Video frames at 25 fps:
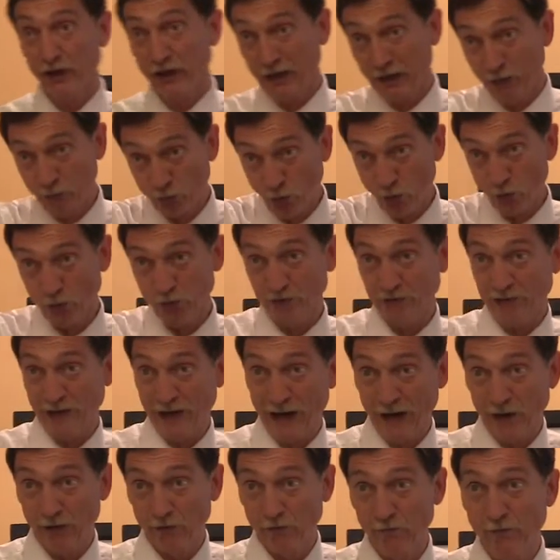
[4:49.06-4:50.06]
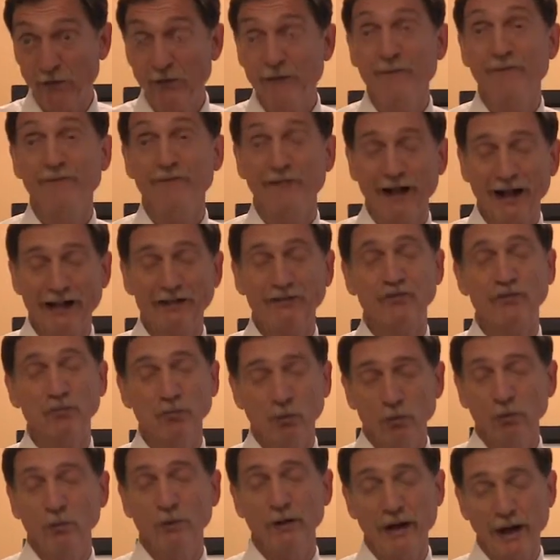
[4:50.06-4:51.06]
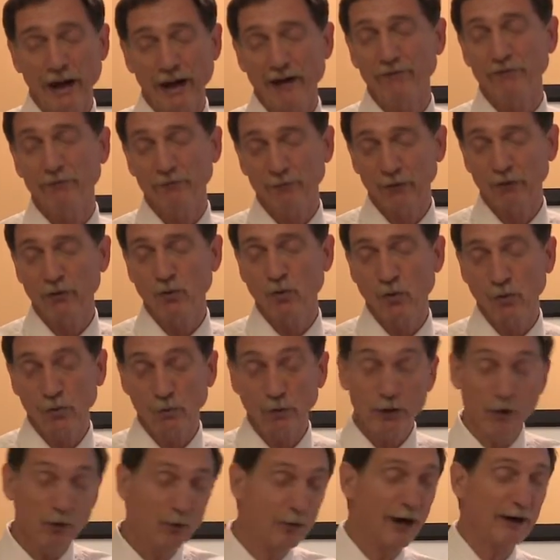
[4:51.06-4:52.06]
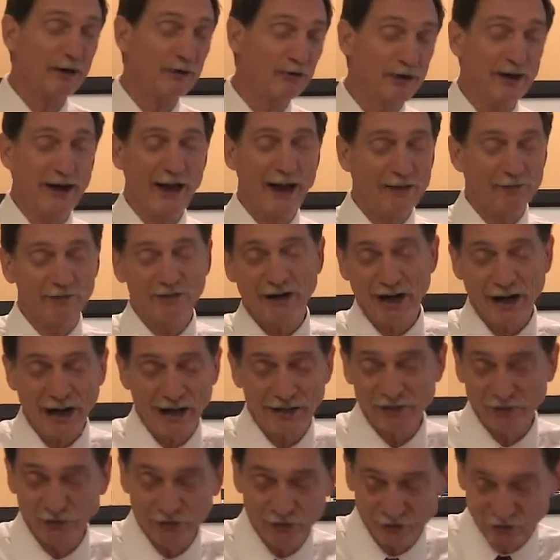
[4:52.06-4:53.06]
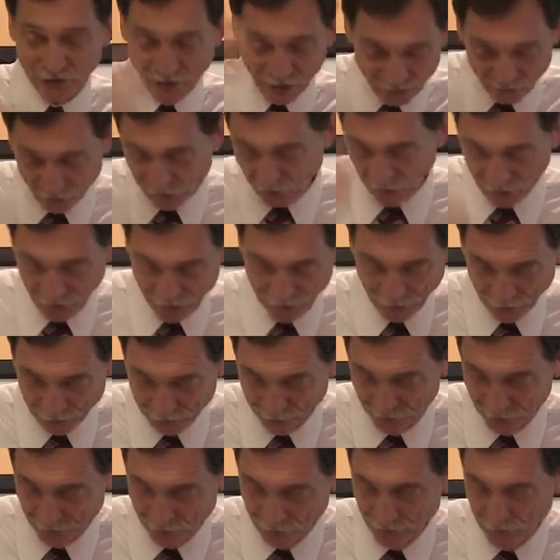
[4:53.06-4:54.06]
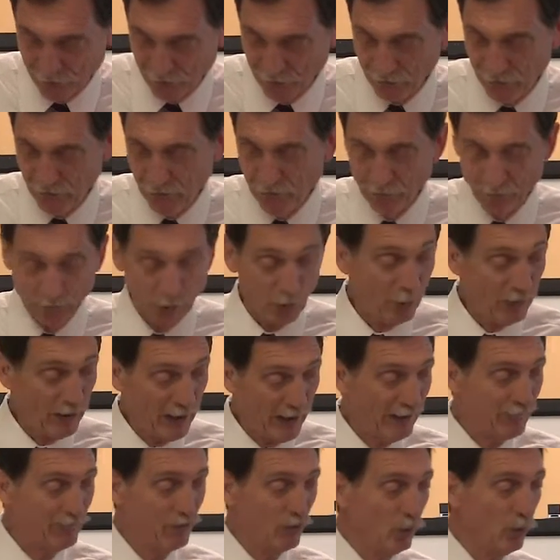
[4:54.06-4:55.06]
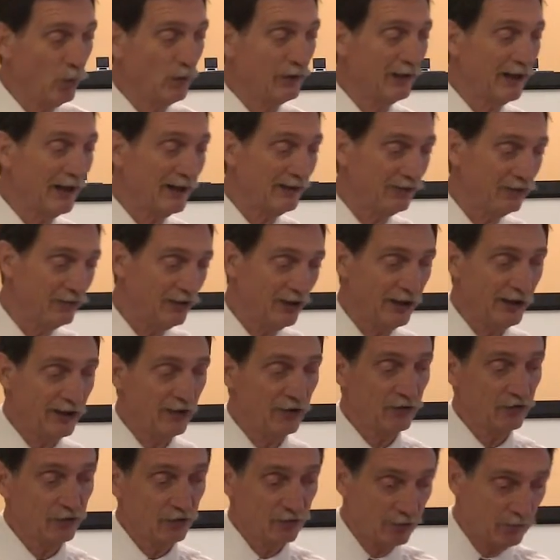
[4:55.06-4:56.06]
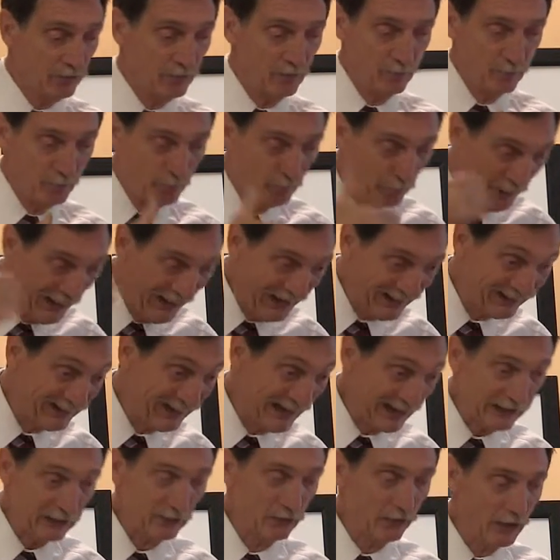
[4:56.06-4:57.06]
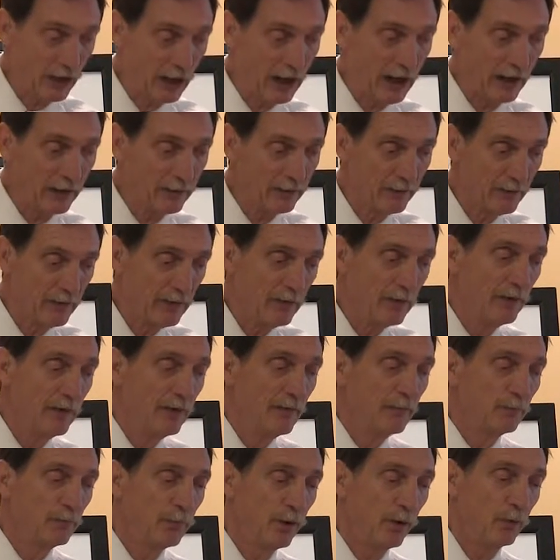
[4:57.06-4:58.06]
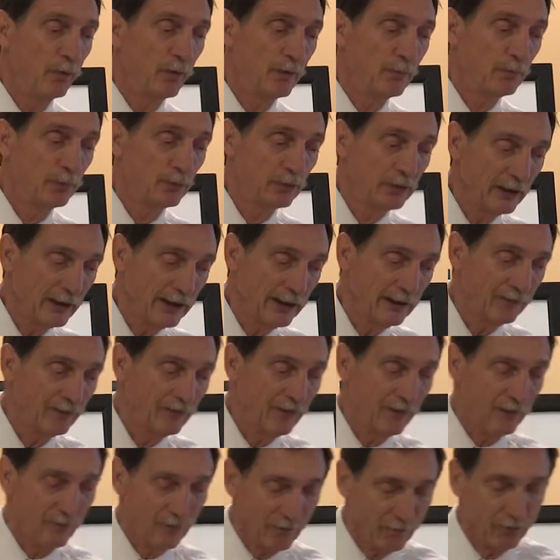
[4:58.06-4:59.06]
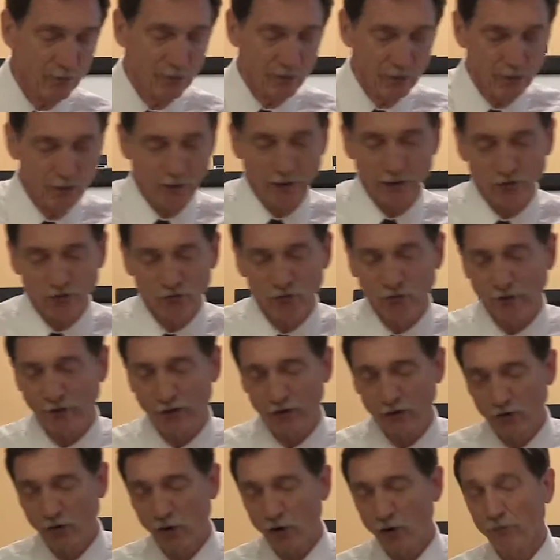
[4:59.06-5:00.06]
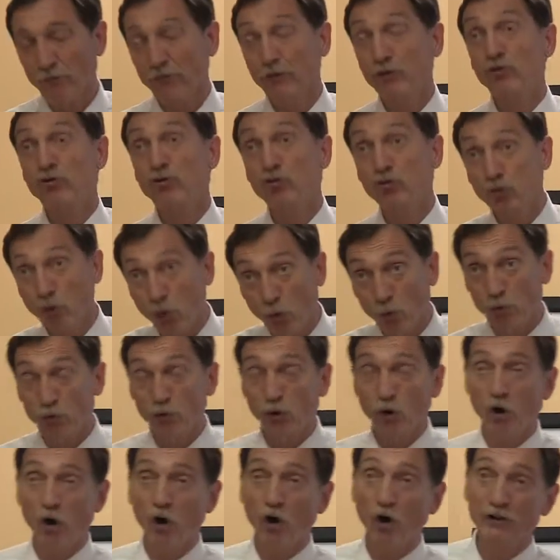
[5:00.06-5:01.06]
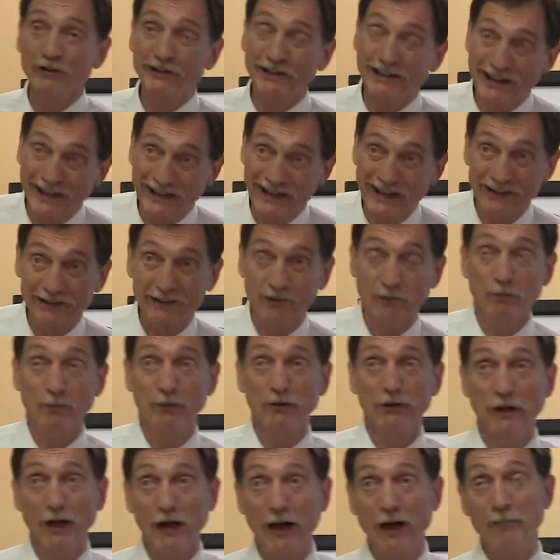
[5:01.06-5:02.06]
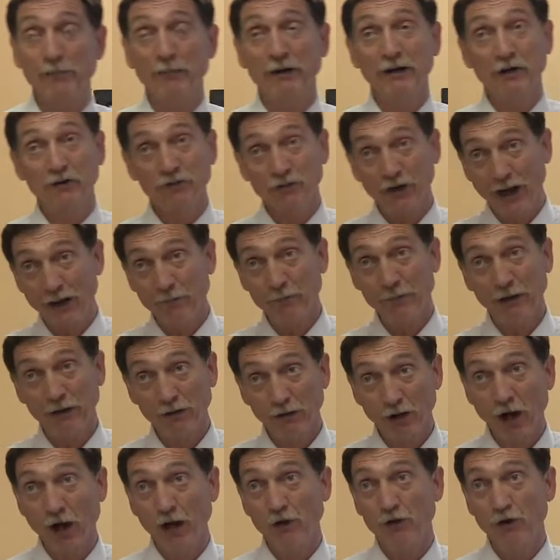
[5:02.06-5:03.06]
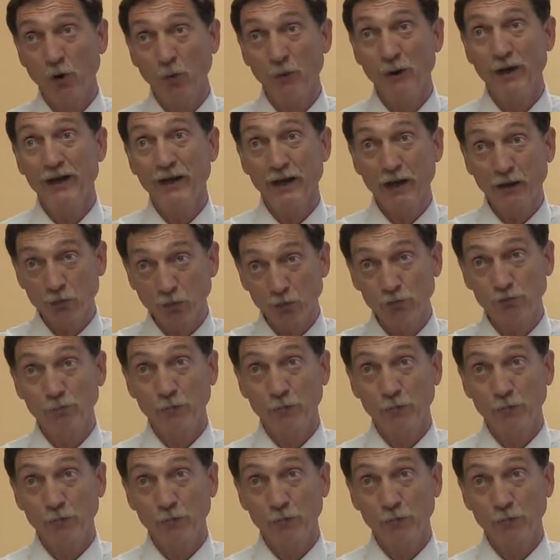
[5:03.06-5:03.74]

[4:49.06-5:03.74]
and he wrote it down. That's the one we have in record. We don't actually have Constantine's edict. But we have the one Licinius made later on. But we believe that, that so they called the so-called Edict of Milan because at Milan no edict was